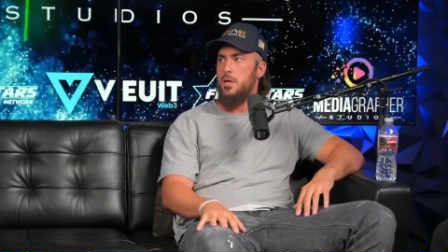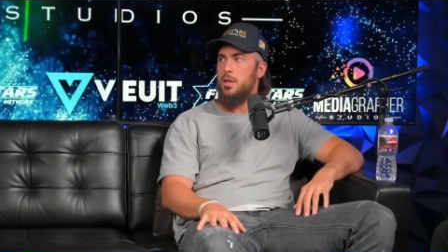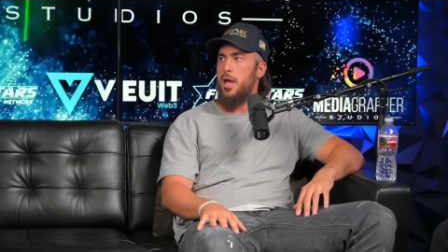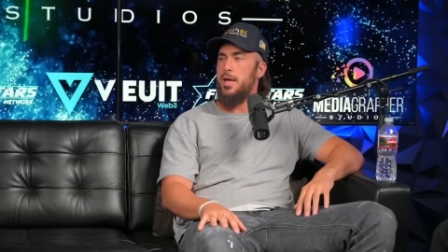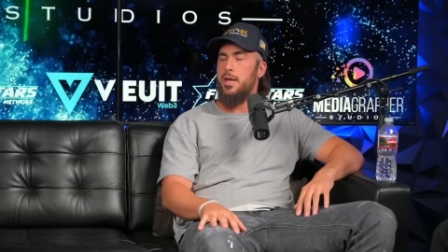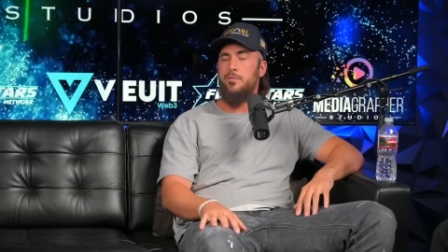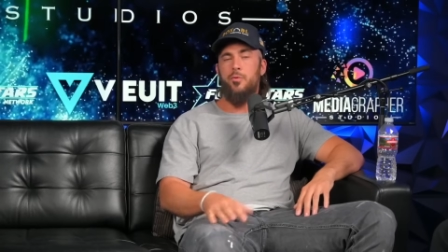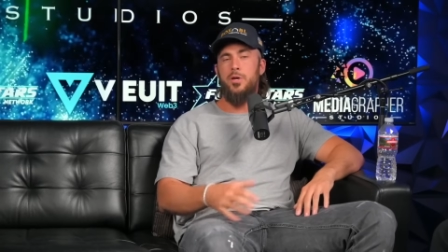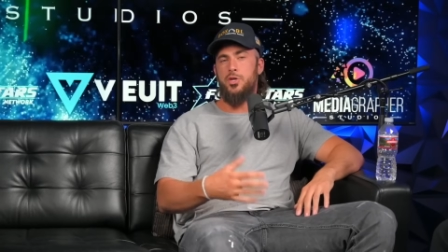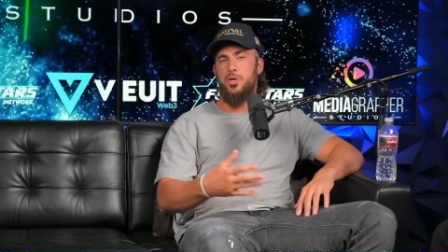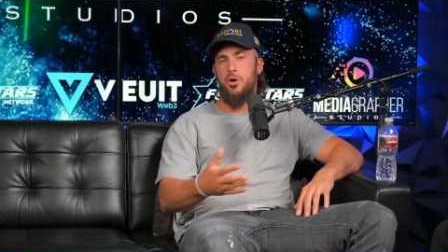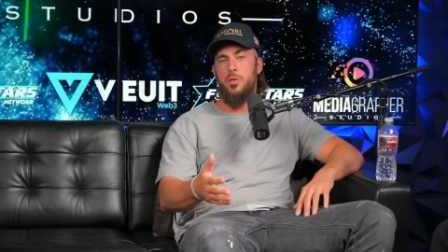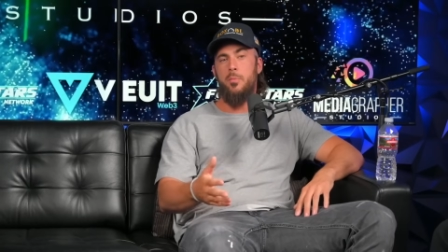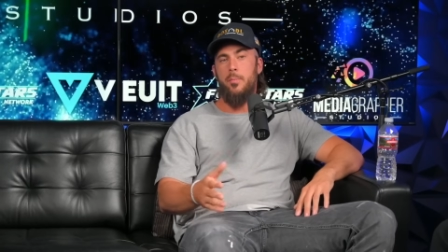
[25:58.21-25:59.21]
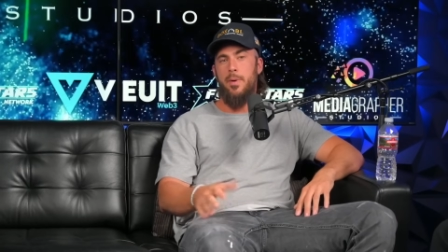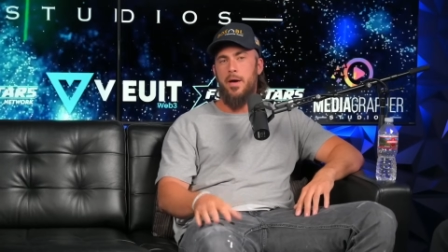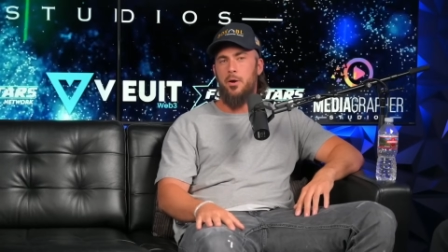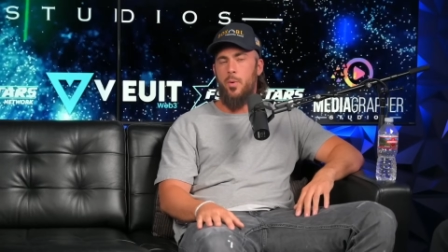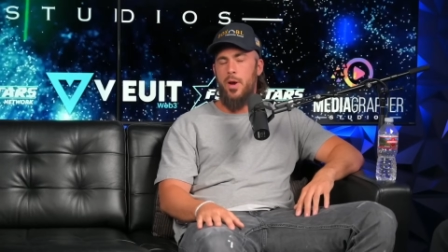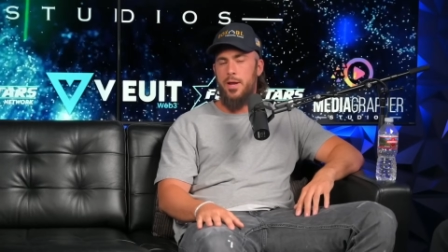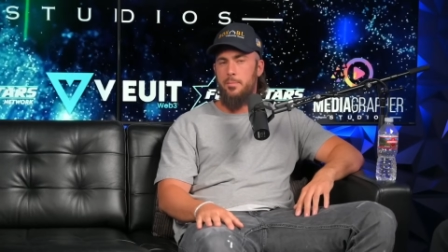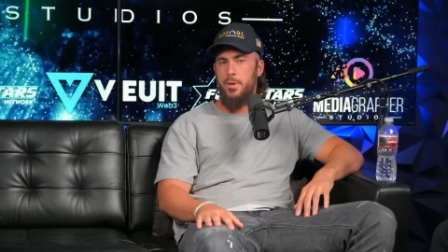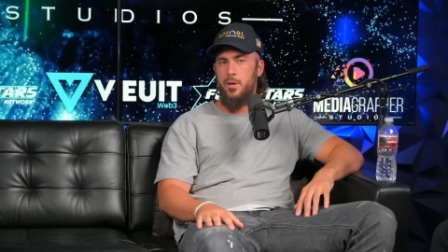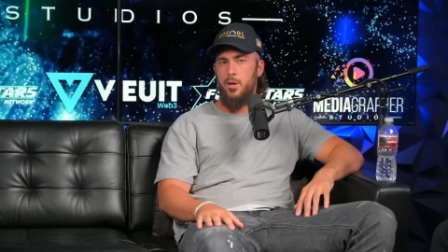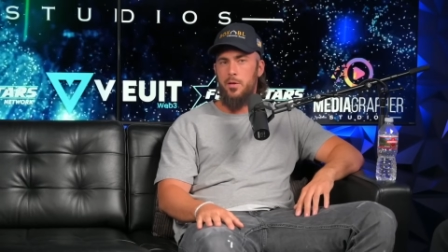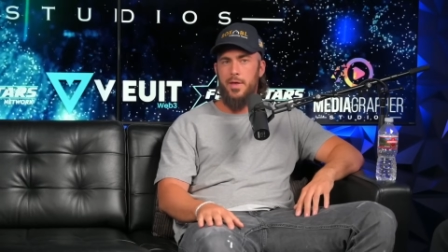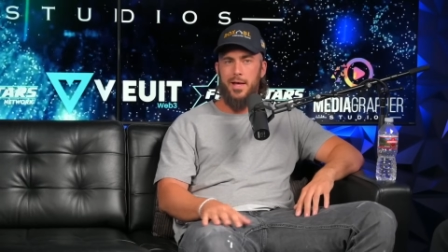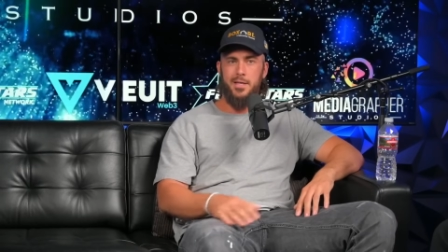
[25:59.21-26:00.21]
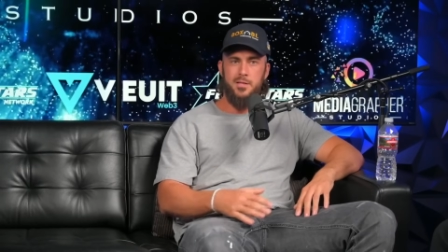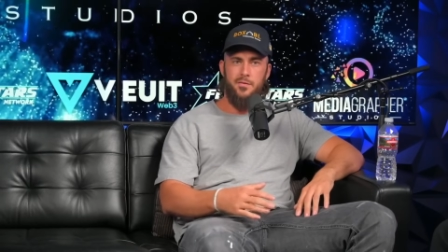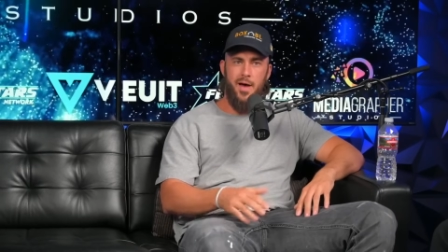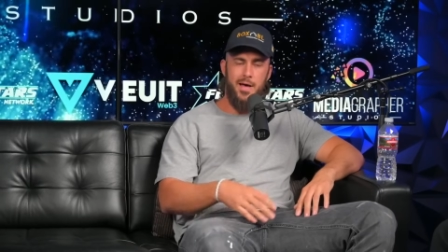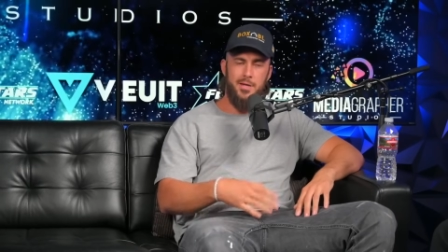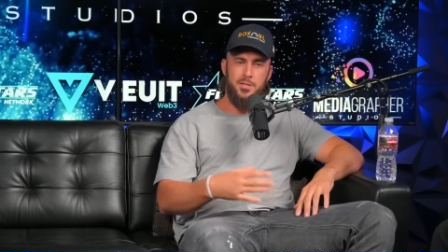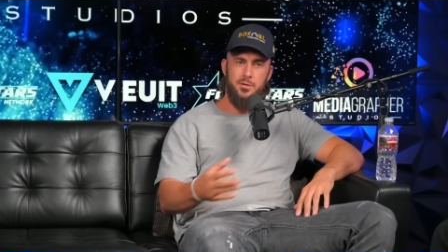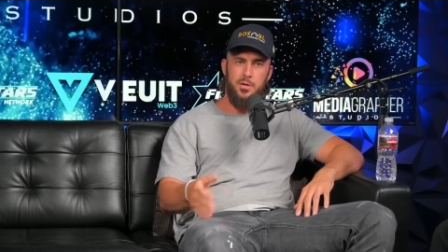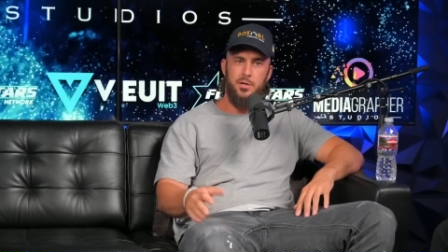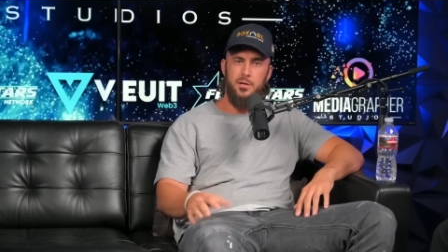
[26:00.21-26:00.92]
Like if we show them a better way to build that's faster